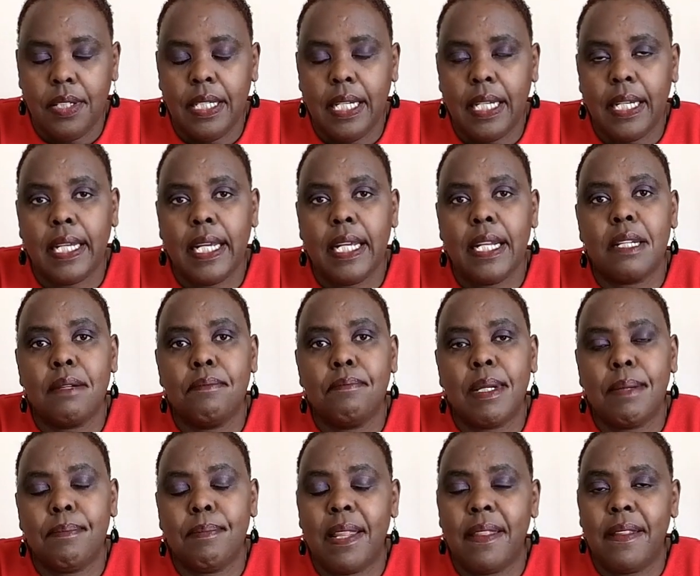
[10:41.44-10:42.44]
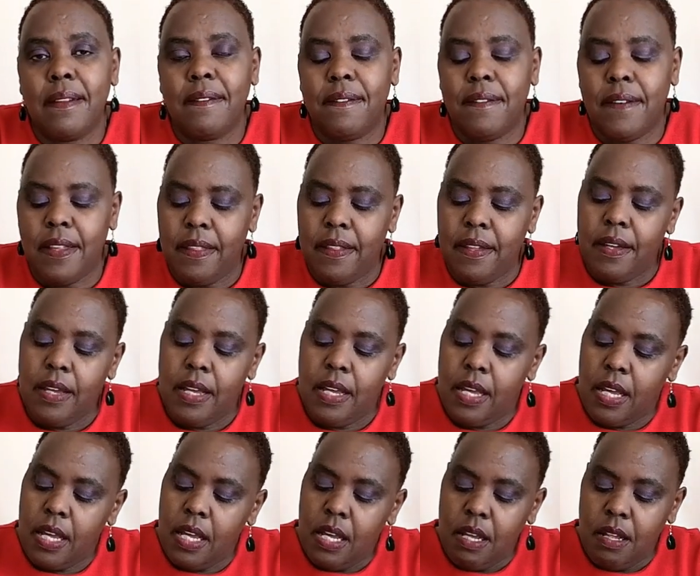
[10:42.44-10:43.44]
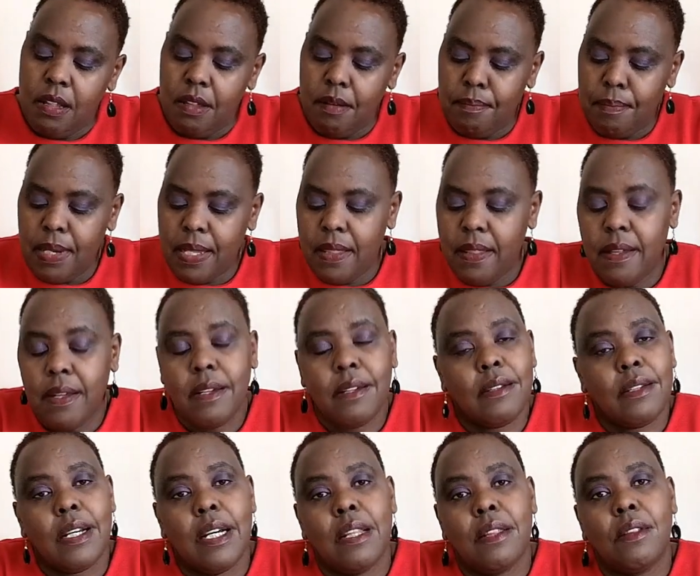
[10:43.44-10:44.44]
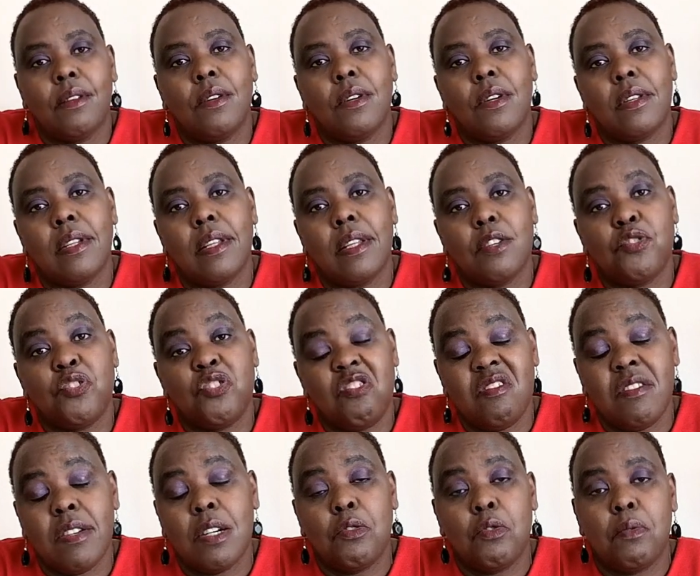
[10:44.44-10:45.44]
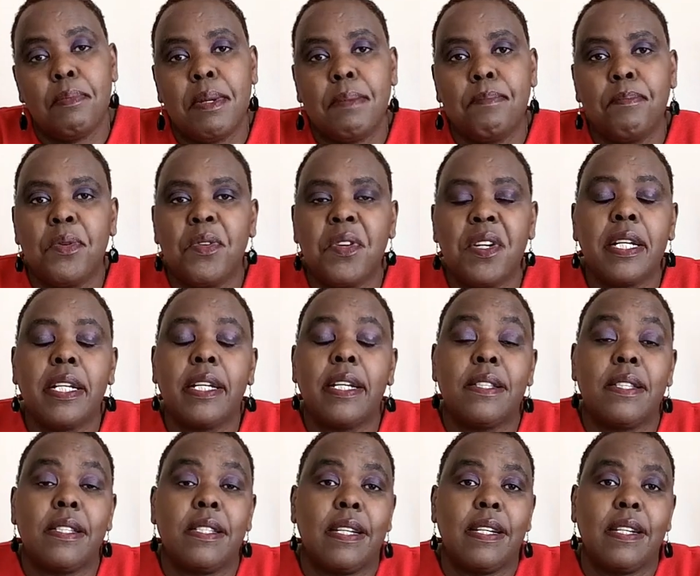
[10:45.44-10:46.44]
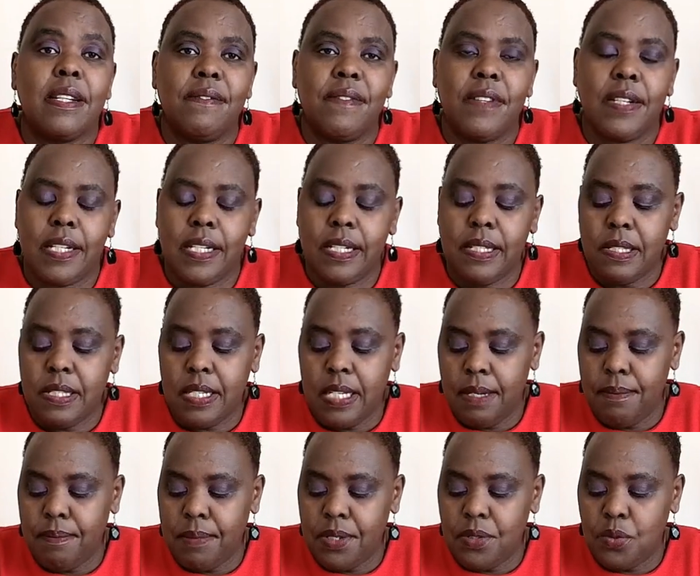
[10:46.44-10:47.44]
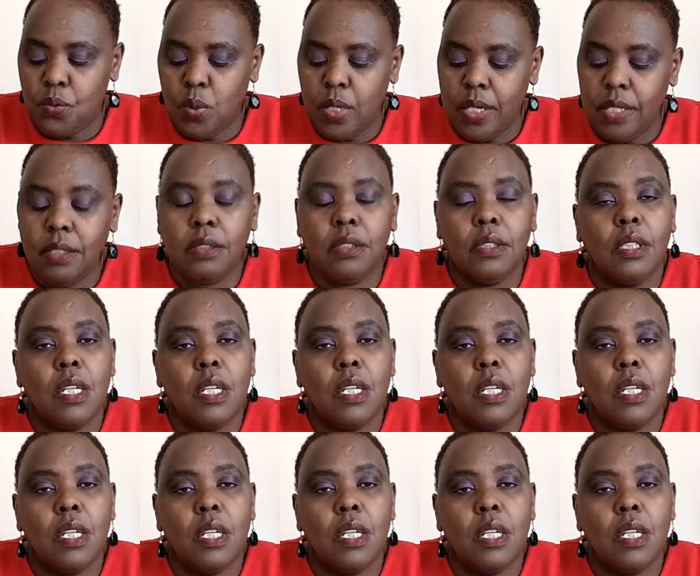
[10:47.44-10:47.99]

Again, remember the father, the mother, and all the children will be mourning. It's a difficult time as well.